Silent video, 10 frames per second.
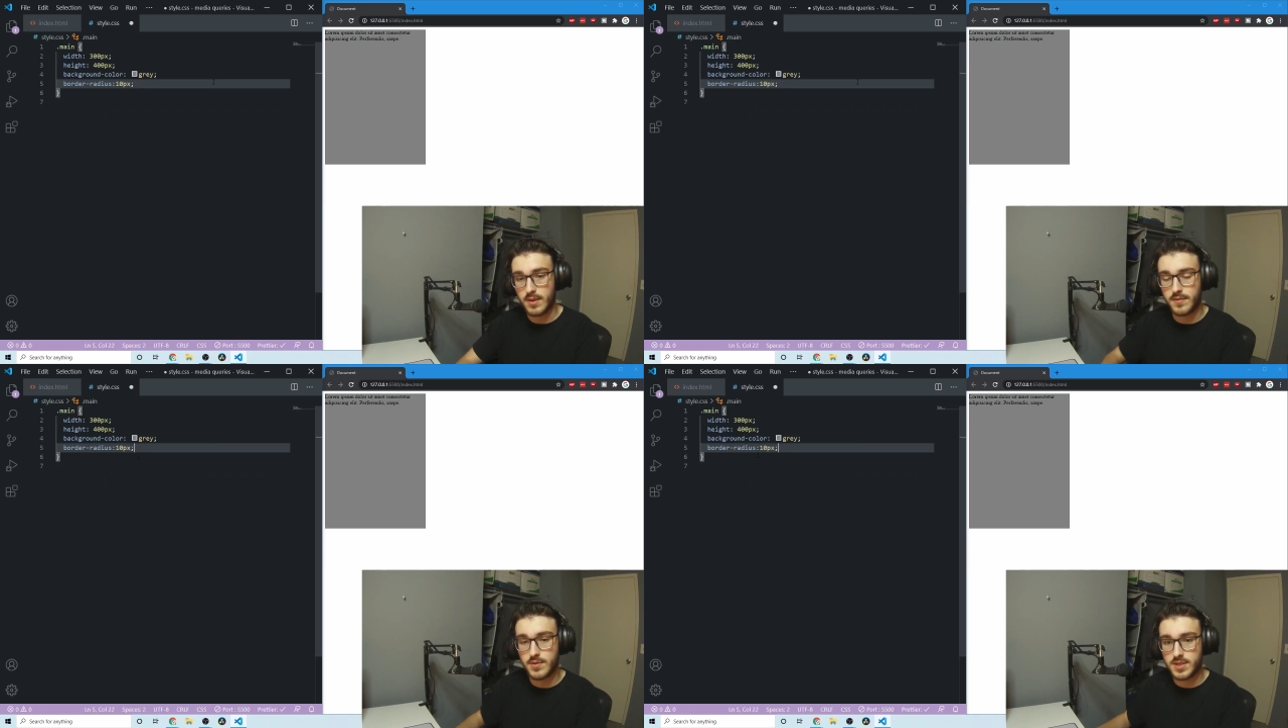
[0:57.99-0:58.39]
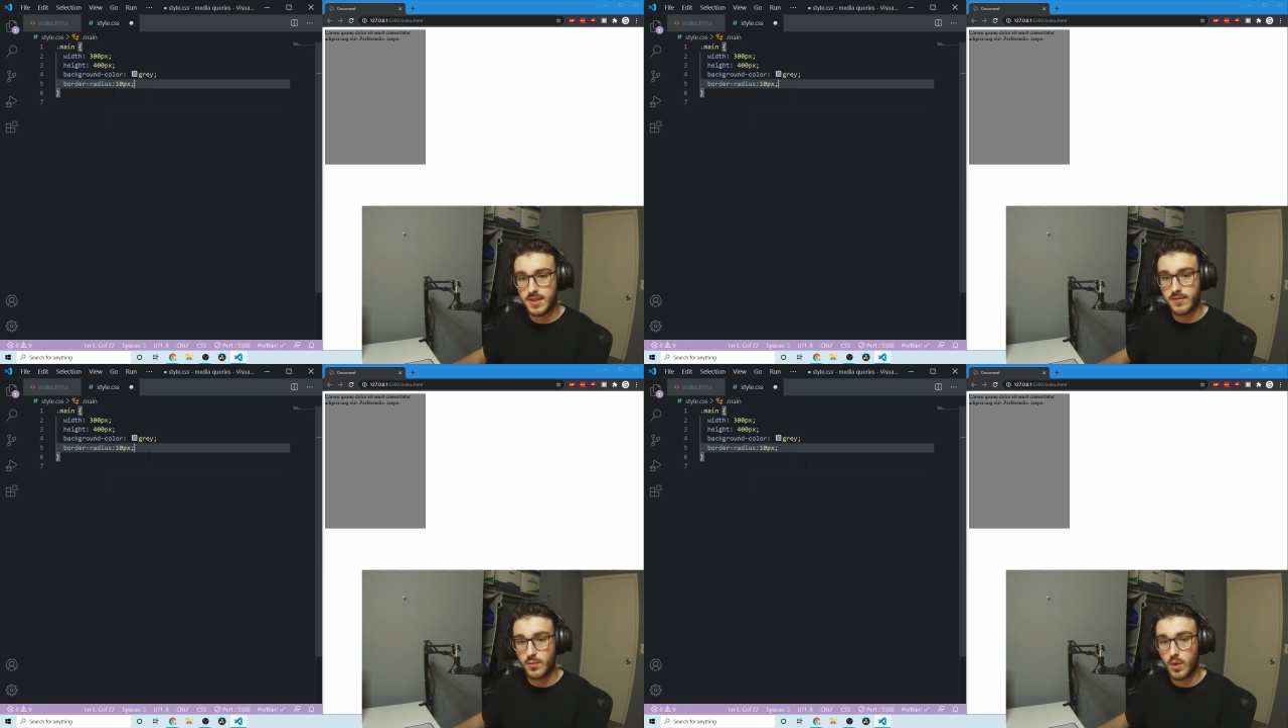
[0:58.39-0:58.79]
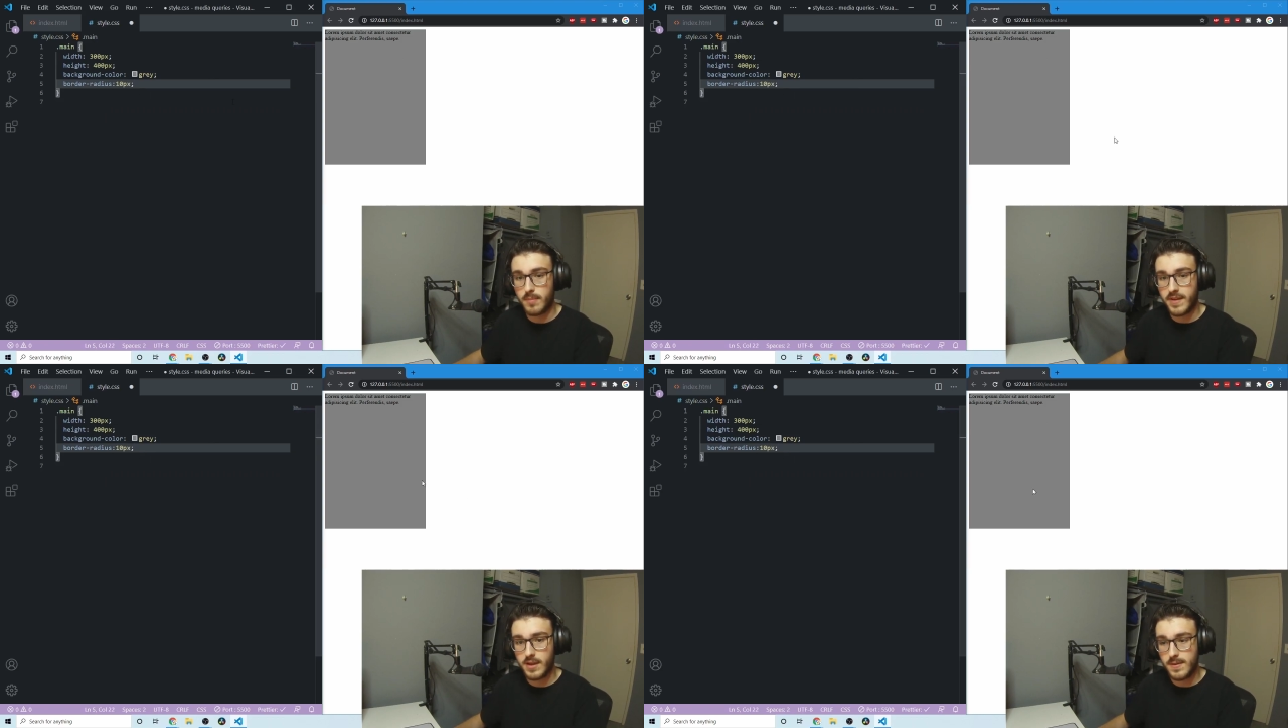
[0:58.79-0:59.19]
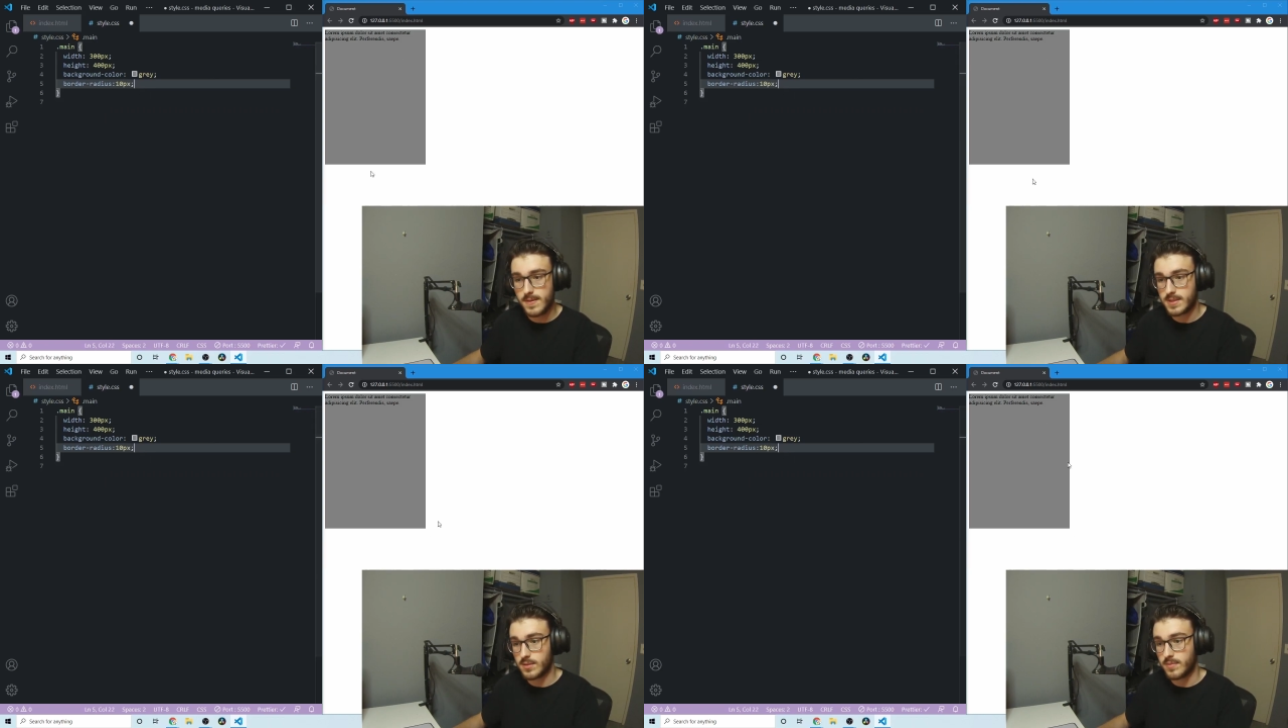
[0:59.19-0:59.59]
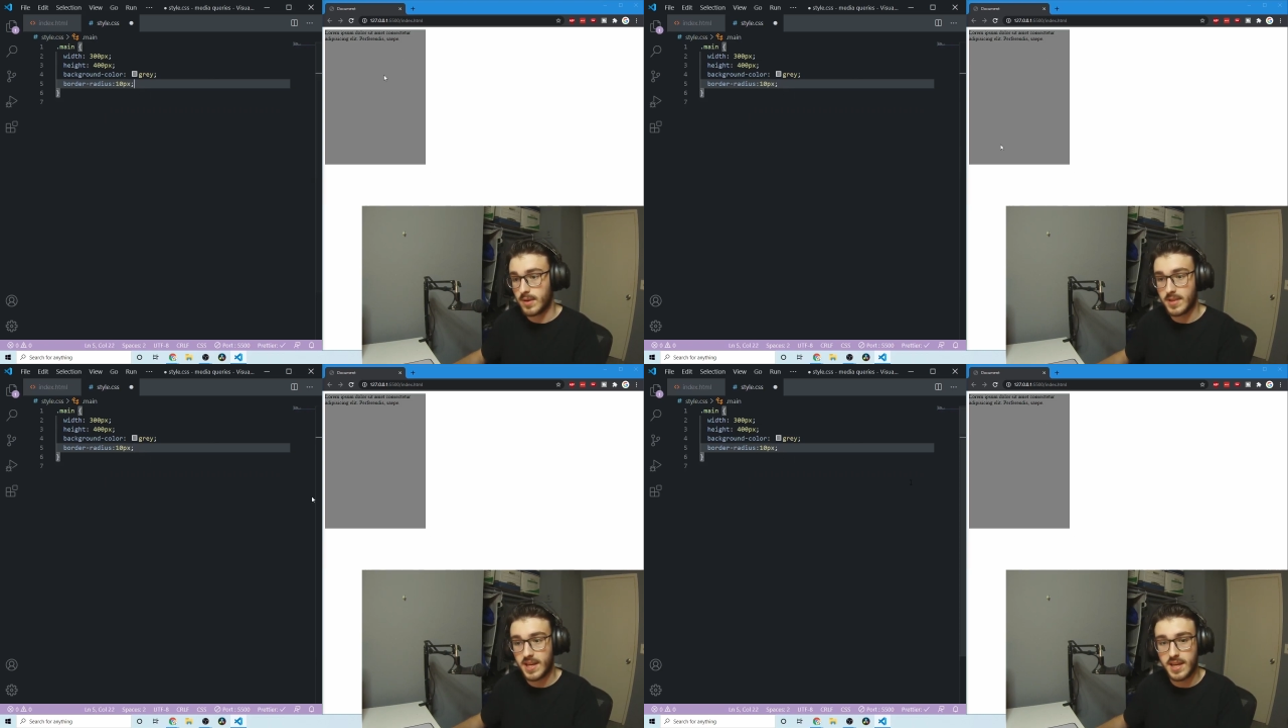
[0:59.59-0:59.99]
if you just given one value, this will
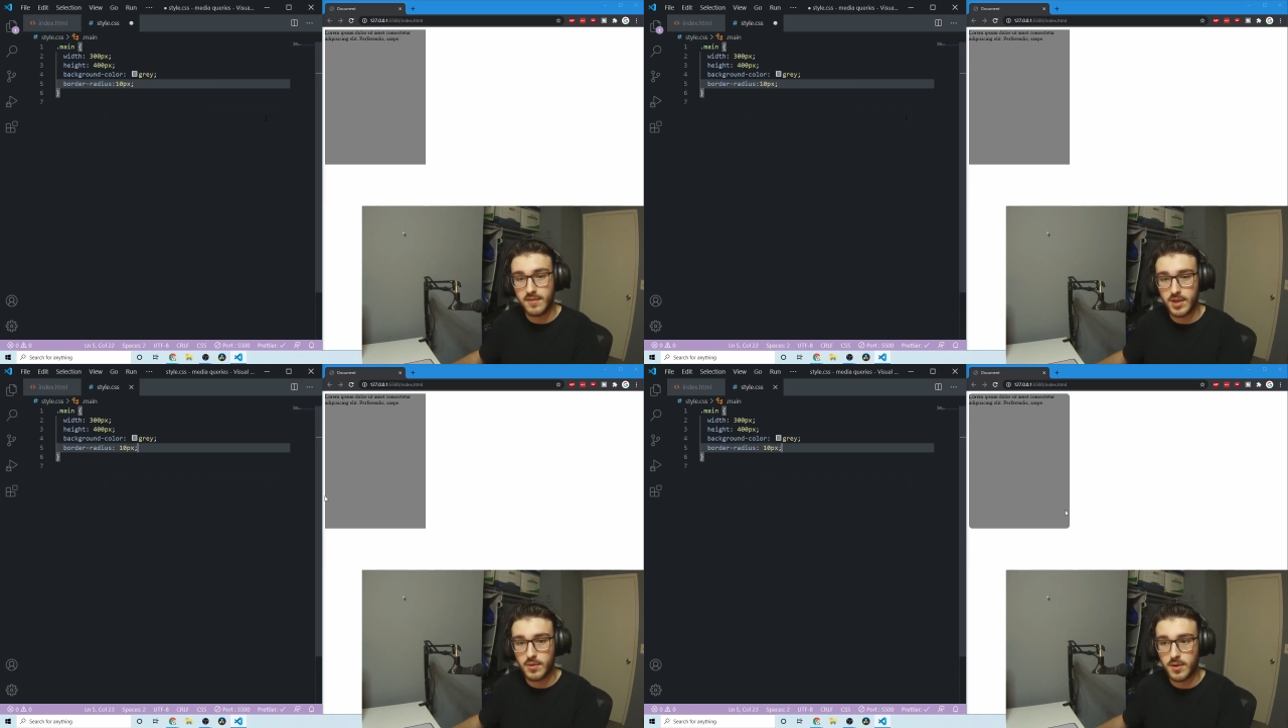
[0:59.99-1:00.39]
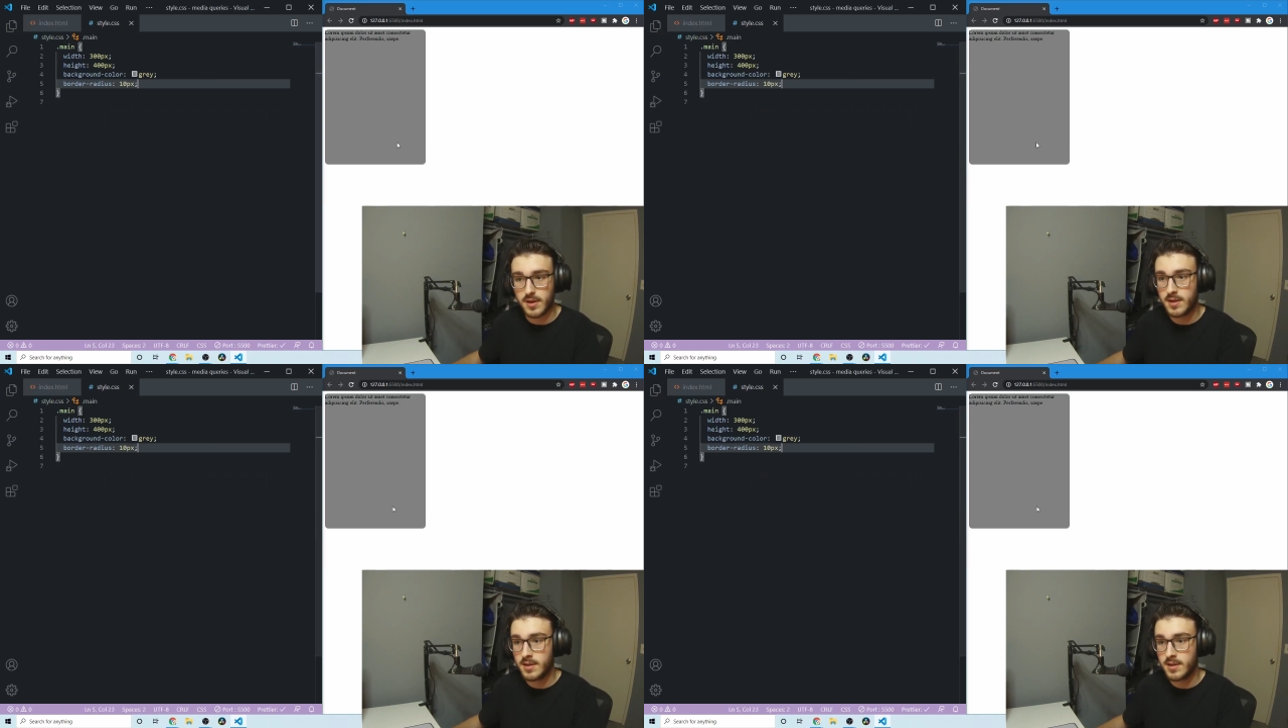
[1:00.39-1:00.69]
apply to every corner.